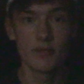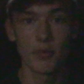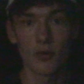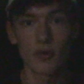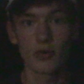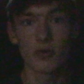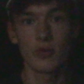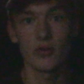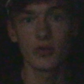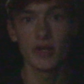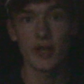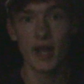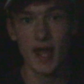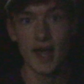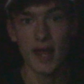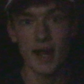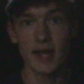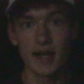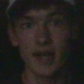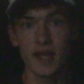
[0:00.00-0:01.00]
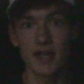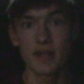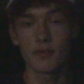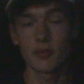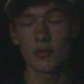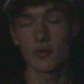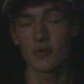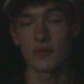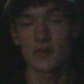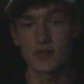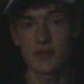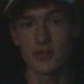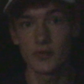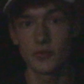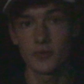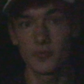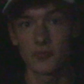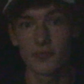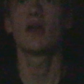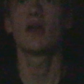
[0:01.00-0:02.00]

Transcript: Bortle nine and Bortle two.